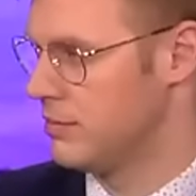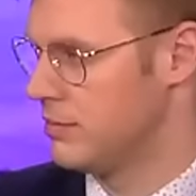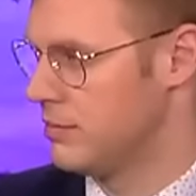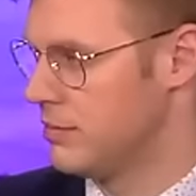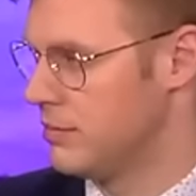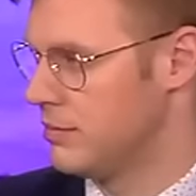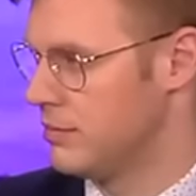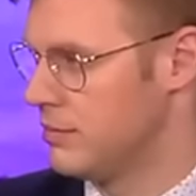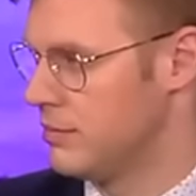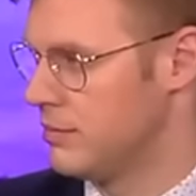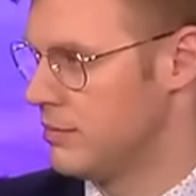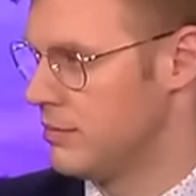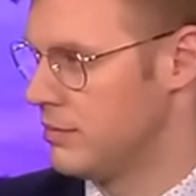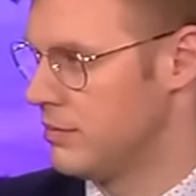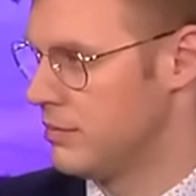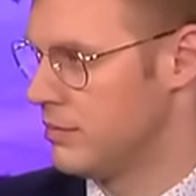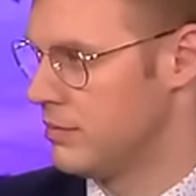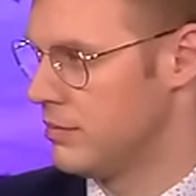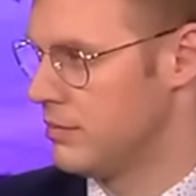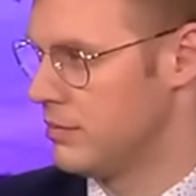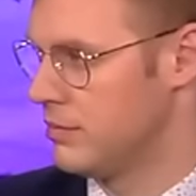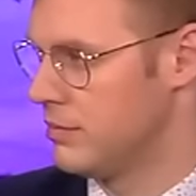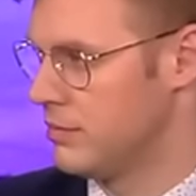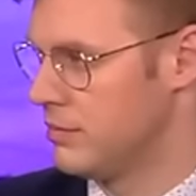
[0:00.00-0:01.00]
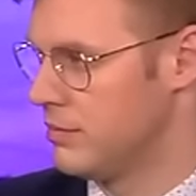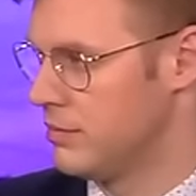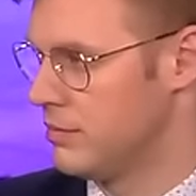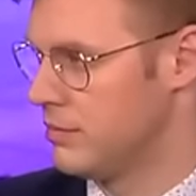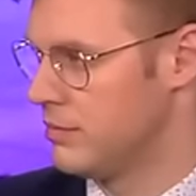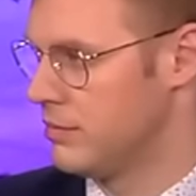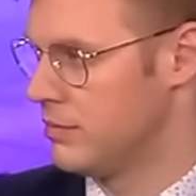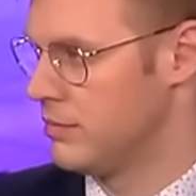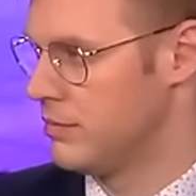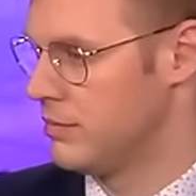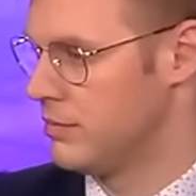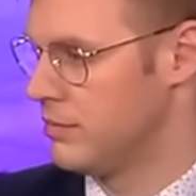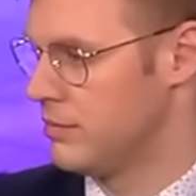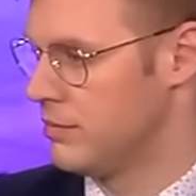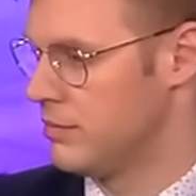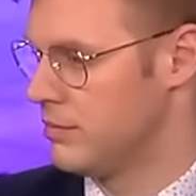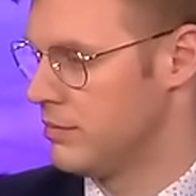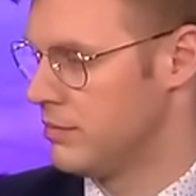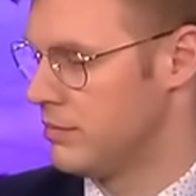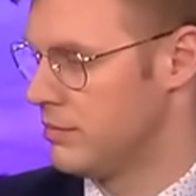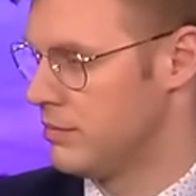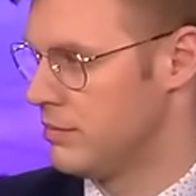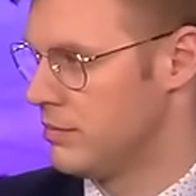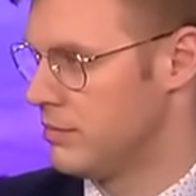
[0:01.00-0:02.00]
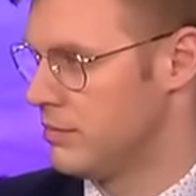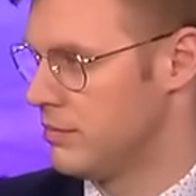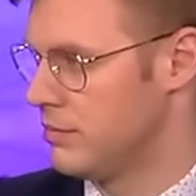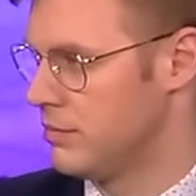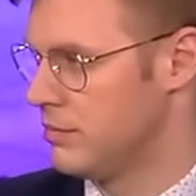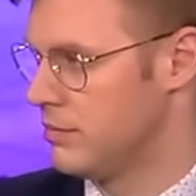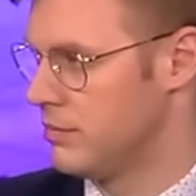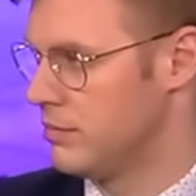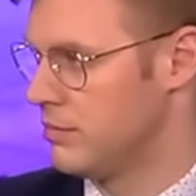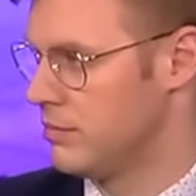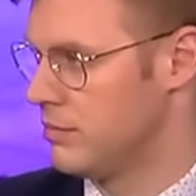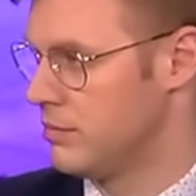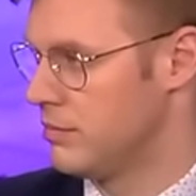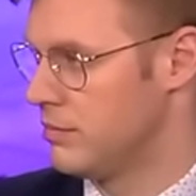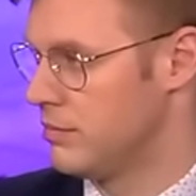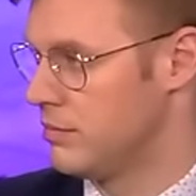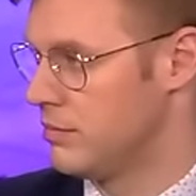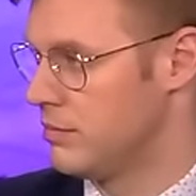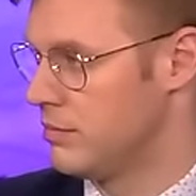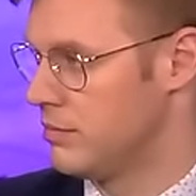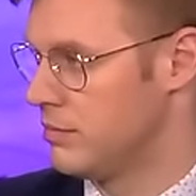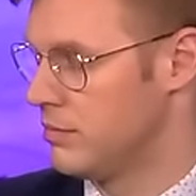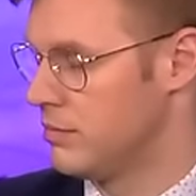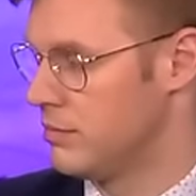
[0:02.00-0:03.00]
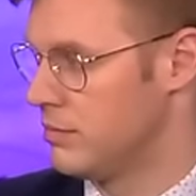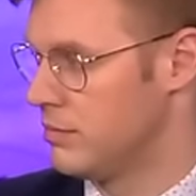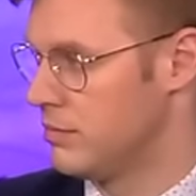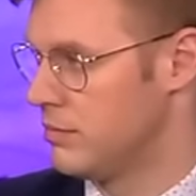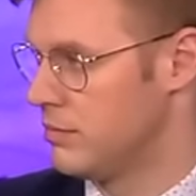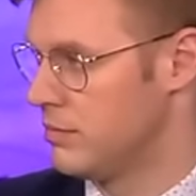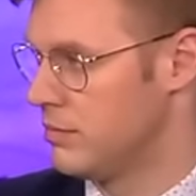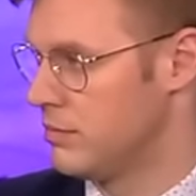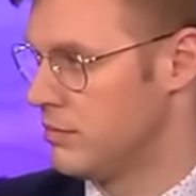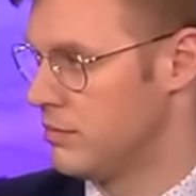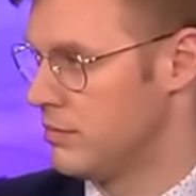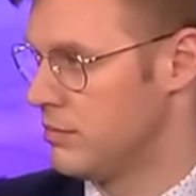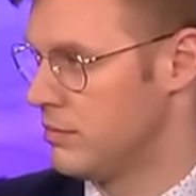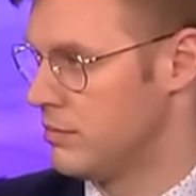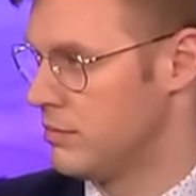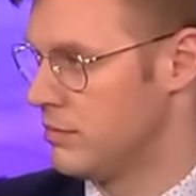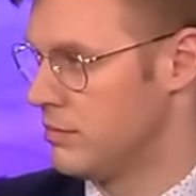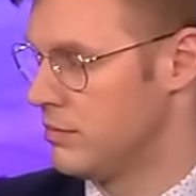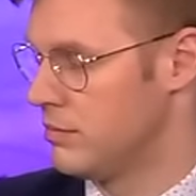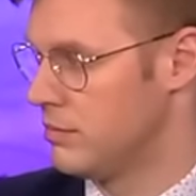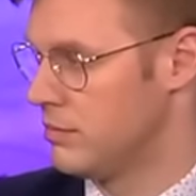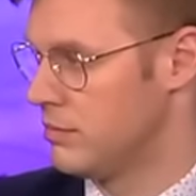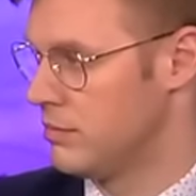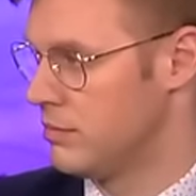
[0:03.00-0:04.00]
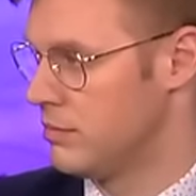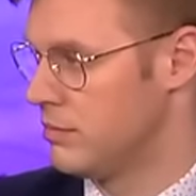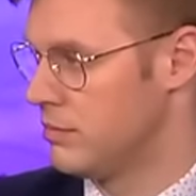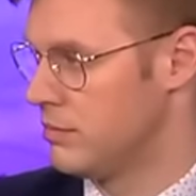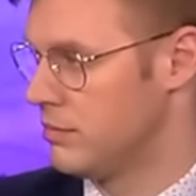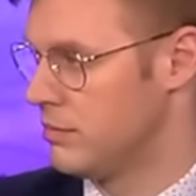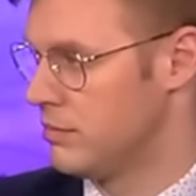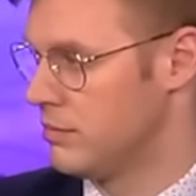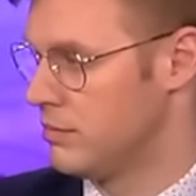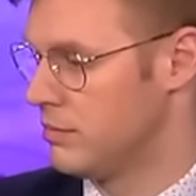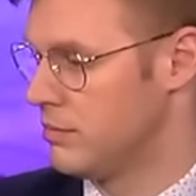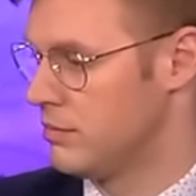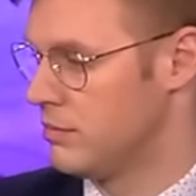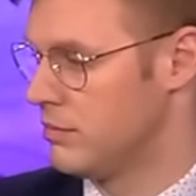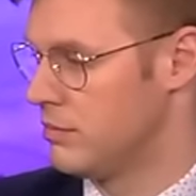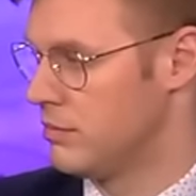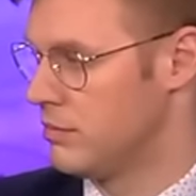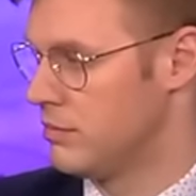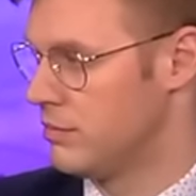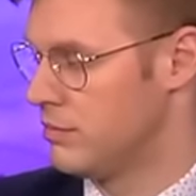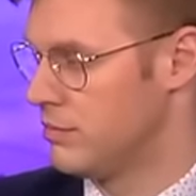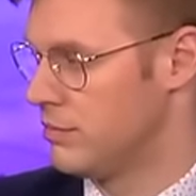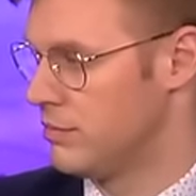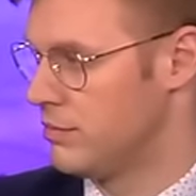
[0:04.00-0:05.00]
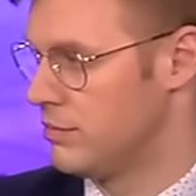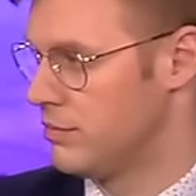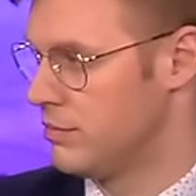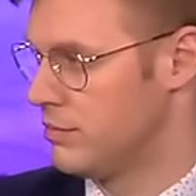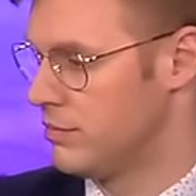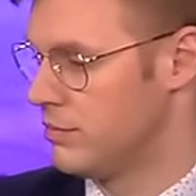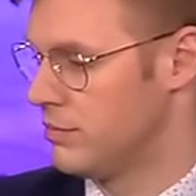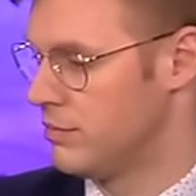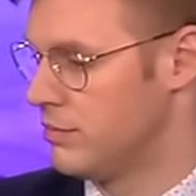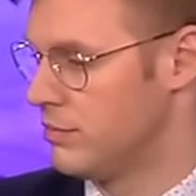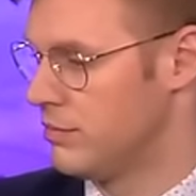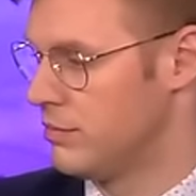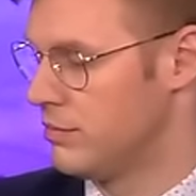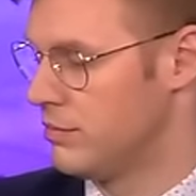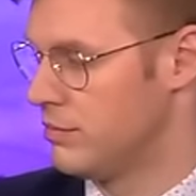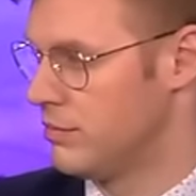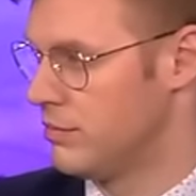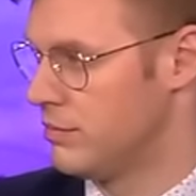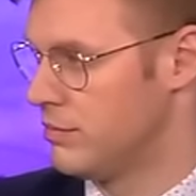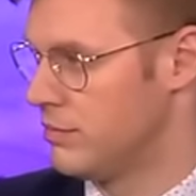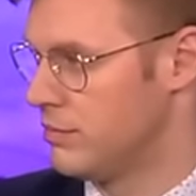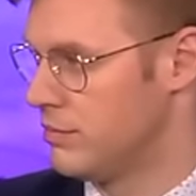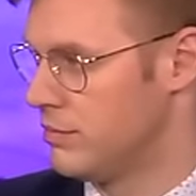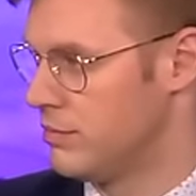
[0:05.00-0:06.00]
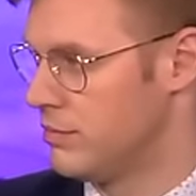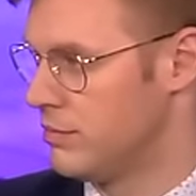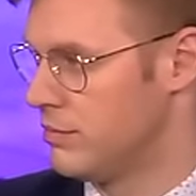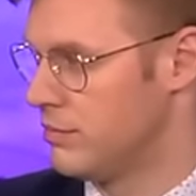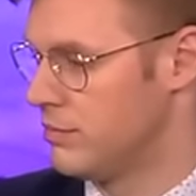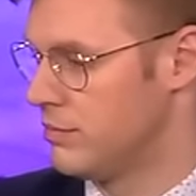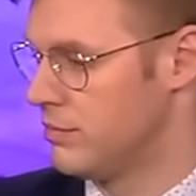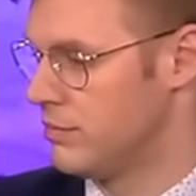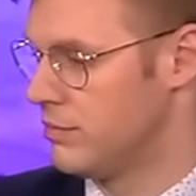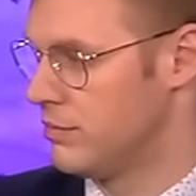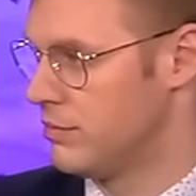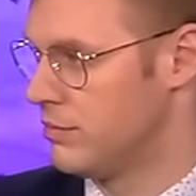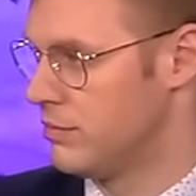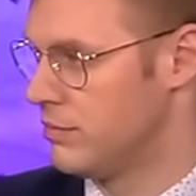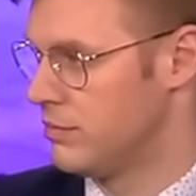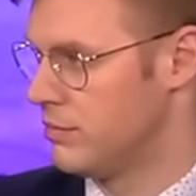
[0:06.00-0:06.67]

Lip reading: (silent)